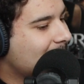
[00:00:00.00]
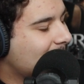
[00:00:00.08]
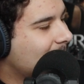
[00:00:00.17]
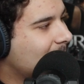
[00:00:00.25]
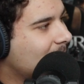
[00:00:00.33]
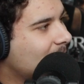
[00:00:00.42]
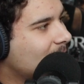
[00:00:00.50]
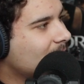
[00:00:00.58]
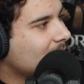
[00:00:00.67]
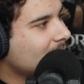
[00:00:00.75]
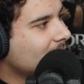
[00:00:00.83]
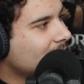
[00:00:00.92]

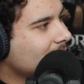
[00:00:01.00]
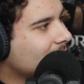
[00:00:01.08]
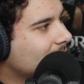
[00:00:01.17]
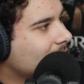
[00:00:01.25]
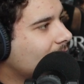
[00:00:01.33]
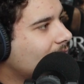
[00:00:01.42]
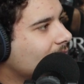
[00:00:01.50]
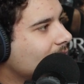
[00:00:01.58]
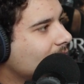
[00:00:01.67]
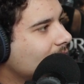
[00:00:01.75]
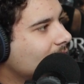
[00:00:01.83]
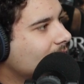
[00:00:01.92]

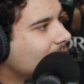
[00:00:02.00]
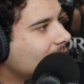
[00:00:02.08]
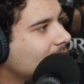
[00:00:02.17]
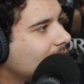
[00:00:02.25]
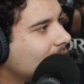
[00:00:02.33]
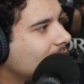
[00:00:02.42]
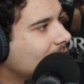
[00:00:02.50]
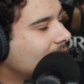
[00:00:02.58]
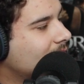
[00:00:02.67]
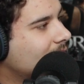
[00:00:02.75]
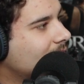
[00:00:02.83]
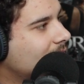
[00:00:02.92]

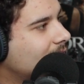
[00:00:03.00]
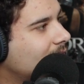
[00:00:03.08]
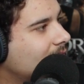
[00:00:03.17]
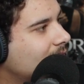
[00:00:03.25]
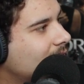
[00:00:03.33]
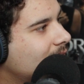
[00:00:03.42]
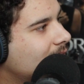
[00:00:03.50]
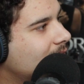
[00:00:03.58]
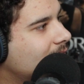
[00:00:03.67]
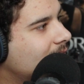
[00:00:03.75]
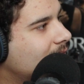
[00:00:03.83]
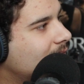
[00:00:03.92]

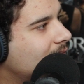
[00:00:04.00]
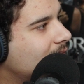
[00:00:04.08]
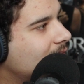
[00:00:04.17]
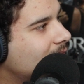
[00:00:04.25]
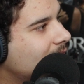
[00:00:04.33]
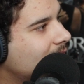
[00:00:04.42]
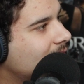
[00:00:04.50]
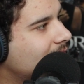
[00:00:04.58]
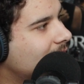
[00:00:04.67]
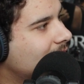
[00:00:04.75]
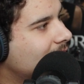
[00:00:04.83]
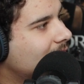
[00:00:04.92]

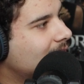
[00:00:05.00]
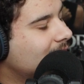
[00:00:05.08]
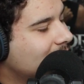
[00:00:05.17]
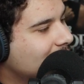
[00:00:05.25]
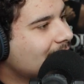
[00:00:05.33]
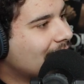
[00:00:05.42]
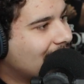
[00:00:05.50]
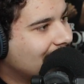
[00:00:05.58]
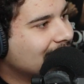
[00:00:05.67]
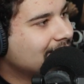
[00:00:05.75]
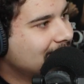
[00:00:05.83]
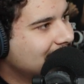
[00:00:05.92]

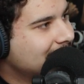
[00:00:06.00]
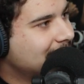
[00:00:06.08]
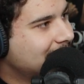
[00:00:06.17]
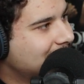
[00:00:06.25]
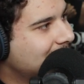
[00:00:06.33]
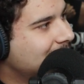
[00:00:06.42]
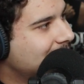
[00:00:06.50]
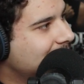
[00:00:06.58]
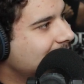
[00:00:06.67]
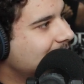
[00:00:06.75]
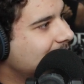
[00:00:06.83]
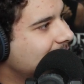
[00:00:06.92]

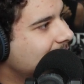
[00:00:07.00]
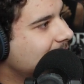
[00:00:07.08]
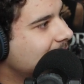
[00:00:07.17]
The person shown says nothing.